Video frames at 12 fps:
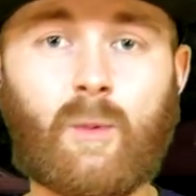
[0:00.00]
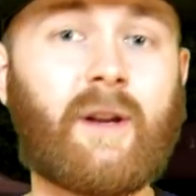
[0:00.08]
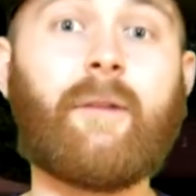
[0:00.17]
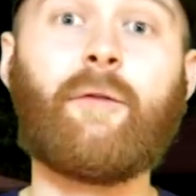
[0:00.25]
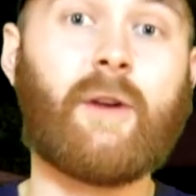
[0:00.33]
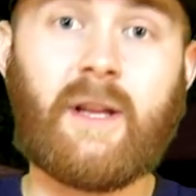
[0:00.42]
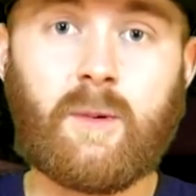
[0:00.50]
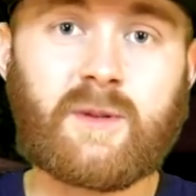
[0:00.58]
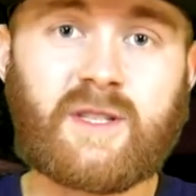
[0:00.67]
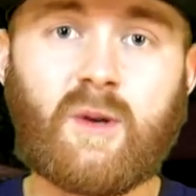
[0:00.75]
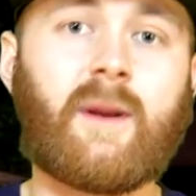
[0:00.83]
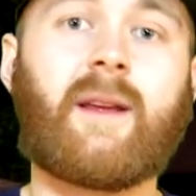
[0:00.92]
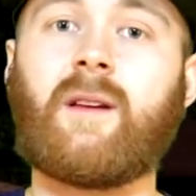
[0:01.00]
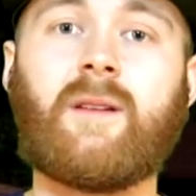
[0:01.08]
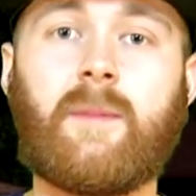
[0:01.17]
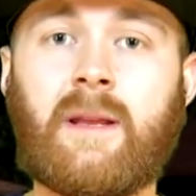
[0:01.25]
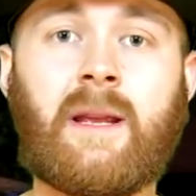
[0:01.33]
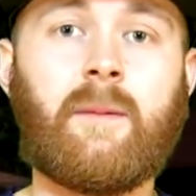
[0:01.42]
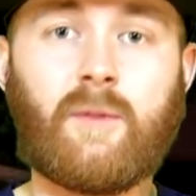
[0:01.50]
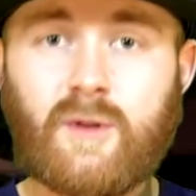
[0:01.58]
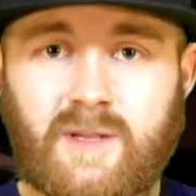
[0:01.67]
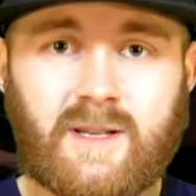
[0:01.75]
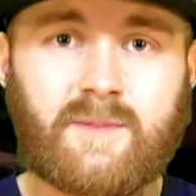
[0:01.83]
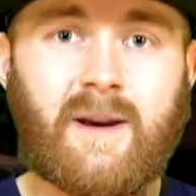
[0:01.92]
Whatever he was doing, it could have been him
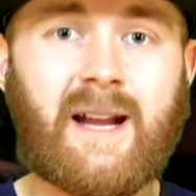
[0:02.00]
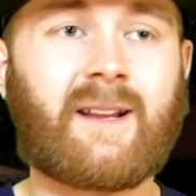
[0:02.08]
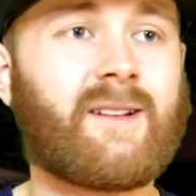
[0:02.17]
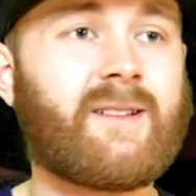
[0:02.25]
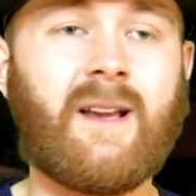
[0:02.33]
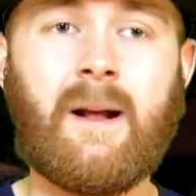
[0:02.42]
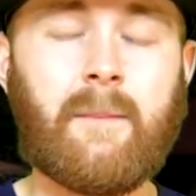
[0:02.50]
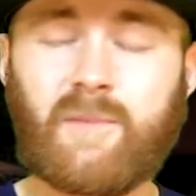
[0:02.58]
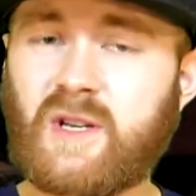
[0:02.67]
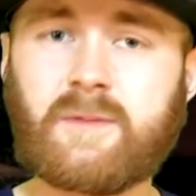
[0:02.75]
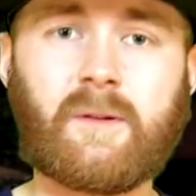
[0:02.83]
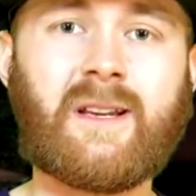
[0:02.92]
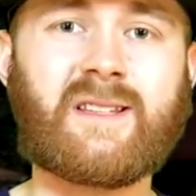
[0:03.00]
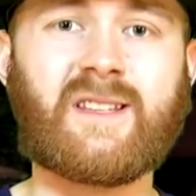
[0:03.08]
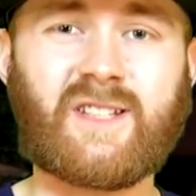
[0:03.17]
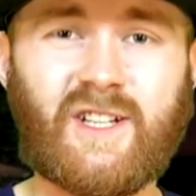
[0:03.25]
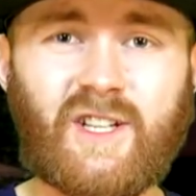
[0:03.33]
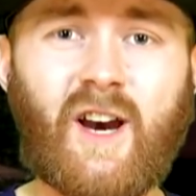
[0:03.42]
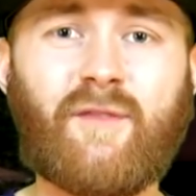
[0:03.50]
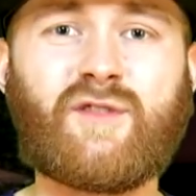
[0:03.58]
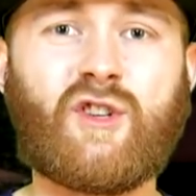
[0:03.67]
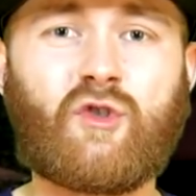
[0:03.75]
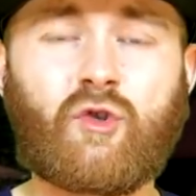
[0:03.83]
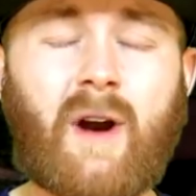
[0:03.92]
losing his mind, because this place is enough
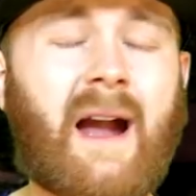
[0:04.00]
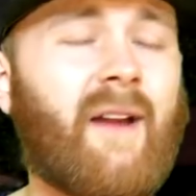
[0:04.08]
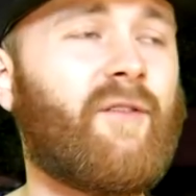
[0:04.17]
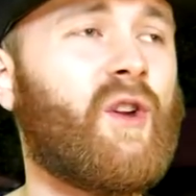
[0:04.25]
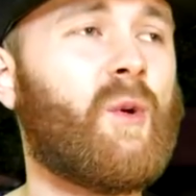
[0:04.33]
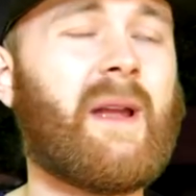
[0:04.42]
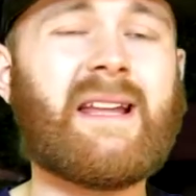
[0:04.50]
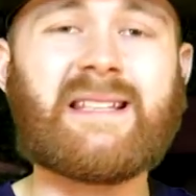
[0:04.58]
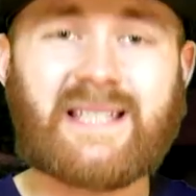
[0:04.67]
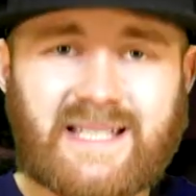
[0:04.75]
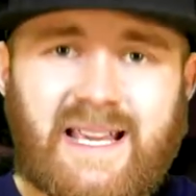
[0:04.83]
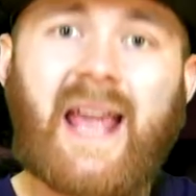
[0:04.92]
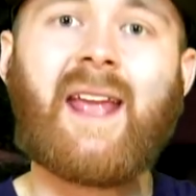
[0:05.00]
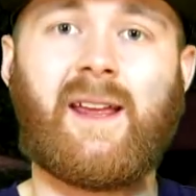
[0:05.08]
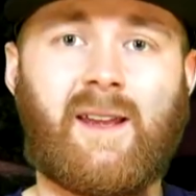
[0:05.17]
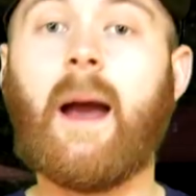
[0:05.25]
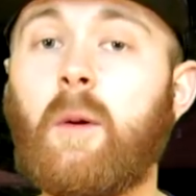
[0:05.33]
to drive you insane.